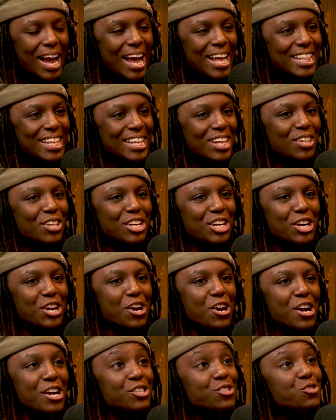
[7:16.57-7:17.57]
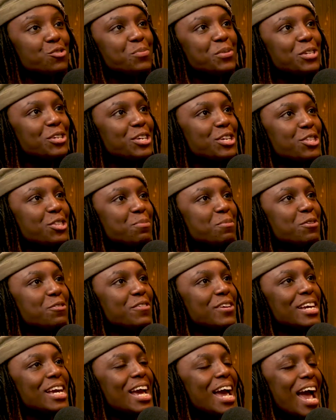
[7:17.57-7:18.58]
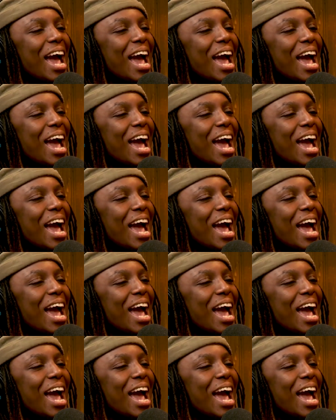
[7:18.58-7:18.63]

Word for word: And then I'll look at her, and she'll be looking at the movie,